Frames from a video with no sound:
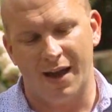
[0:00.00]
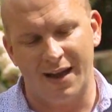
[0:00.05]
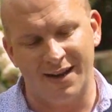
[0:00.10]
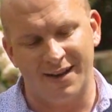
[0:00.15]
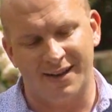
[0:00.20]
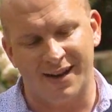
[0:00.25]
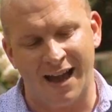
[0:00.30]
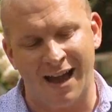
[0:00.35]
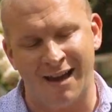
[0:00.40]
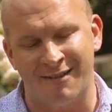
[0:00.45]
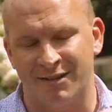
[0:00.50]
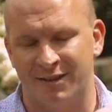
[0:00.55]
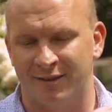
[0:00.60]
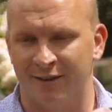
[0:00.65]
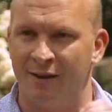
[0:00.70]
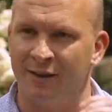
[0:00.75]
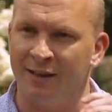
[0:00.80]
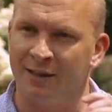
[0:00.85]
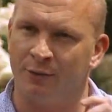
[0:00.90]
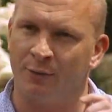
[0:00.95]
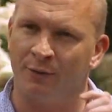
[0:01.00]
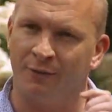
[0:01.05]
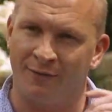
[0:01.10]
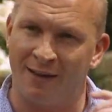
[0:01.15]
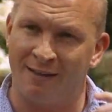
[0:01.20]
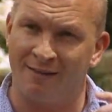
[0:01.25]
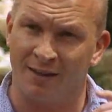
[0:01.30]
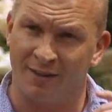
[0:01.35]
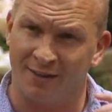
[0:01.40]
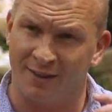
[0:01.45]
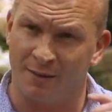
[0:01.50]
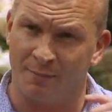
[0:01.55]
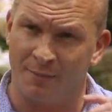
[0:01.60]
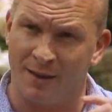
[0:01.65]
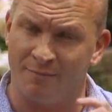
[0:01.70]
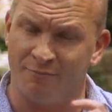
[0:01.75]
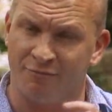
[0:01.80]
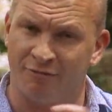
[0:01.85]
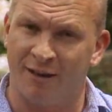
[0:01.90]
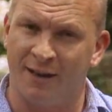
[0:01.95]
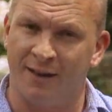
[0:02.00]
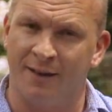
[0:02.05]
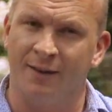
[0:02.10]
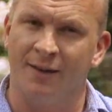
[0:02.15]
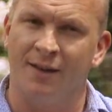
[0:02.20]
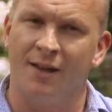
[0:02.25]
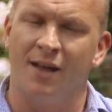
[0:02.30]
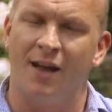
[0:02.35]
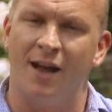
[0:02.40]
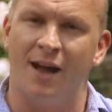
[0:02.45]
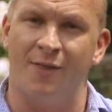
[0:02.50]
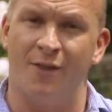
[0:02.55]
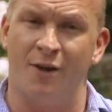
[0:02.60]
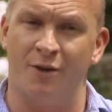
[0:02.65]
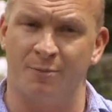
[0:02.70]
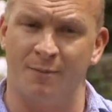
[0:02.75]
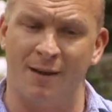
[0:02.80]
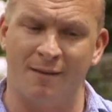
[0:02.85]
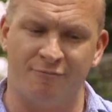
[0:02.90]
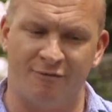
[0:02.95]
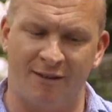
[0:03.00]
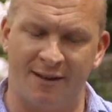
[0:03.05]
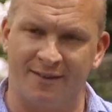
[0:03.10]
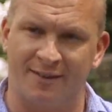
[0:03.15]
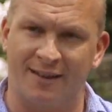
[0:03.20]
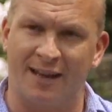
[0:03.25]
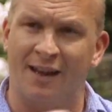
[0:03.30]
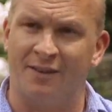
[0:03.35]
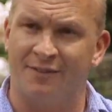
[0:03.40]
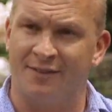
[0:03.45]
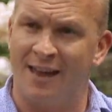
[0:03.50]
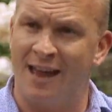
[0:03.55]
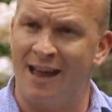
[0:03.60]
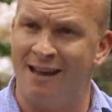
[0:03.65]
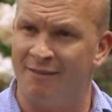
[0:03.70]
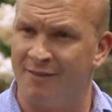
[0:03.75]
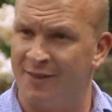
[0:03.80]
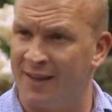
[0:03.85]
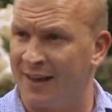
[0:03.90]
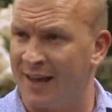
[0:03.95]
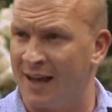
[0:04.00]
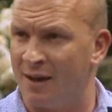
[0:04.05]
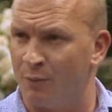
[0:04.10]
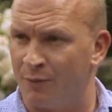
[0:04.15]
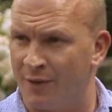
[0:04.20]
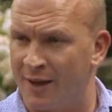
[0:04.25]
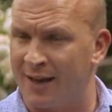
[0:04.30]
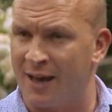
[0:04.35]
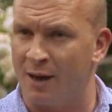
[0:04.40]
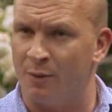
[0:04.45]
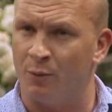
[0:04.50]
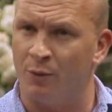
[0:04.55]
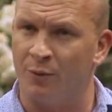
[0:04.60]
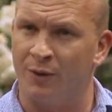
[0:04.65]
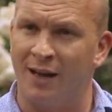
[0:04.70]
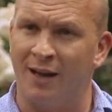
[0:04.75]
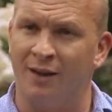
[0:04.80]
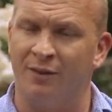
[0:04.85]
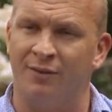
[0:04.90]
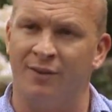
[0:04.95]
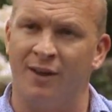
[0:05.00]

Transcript: each hair is sewn into a very thin membrane, and those membranes can tear and they get worn out.